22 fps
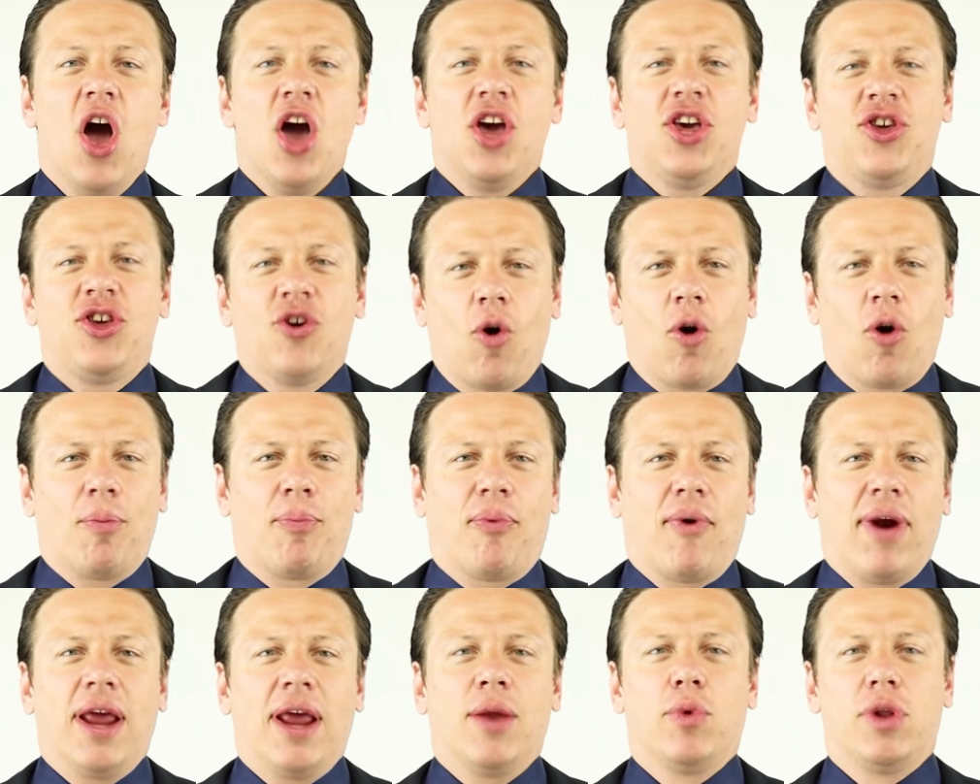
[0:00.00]
your
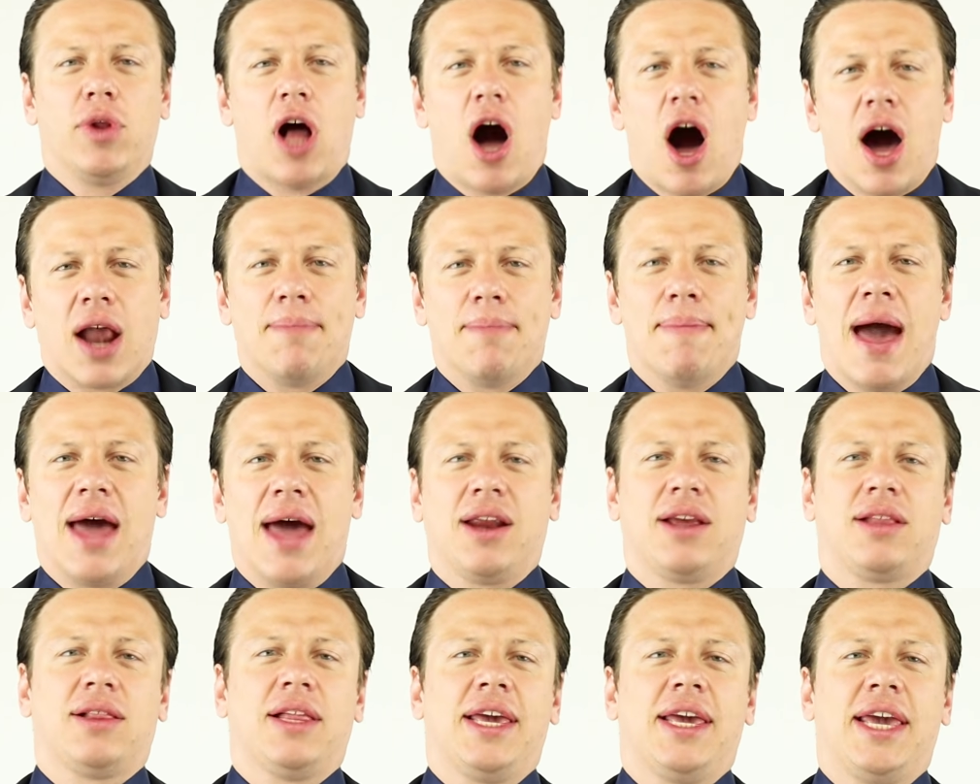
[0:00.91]
brand will
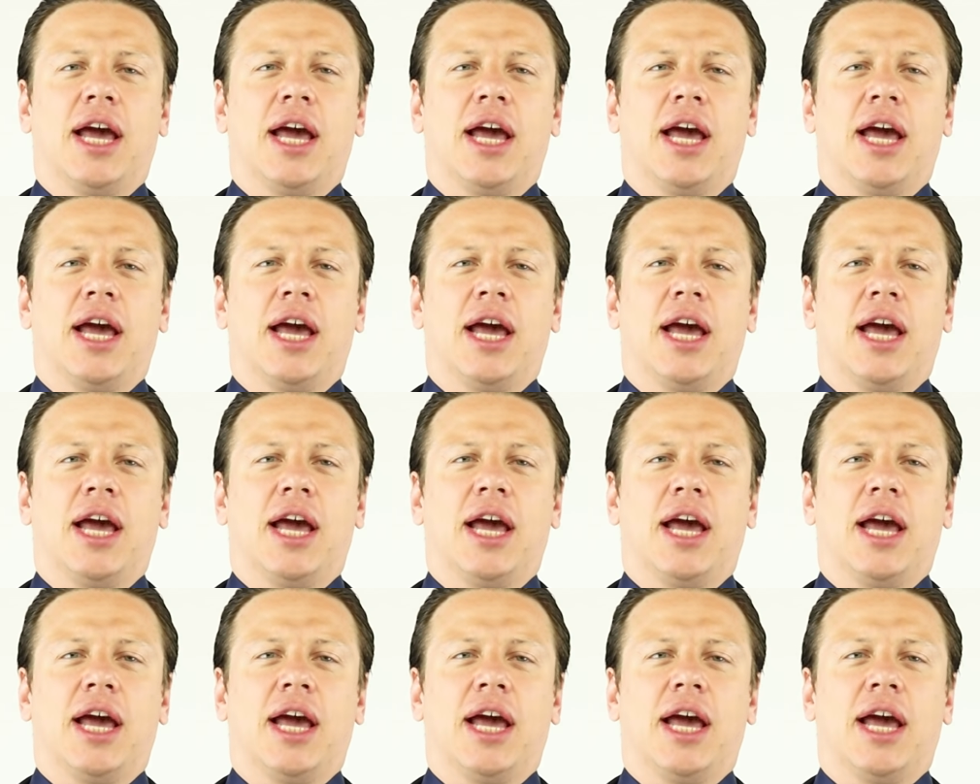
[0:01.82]
automatically